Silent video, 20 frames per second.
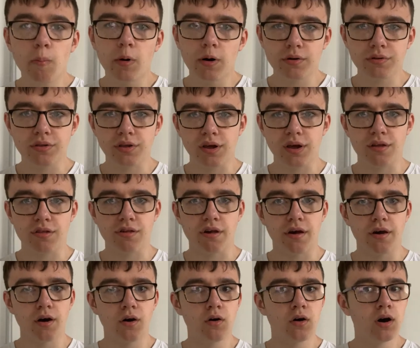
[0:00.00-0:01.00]
more
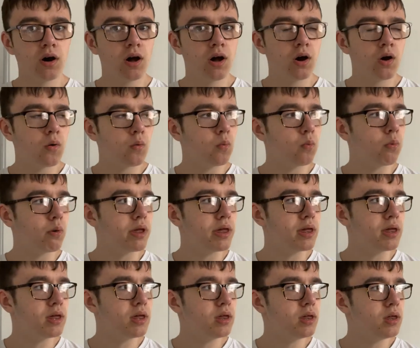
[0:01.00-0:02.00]
detail.
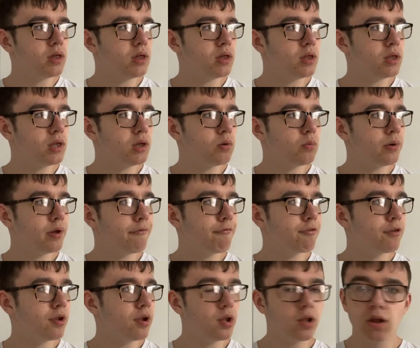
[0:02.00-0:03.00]
We we've
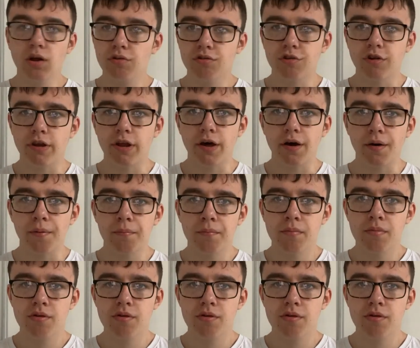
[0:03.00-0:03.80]
done a lot today.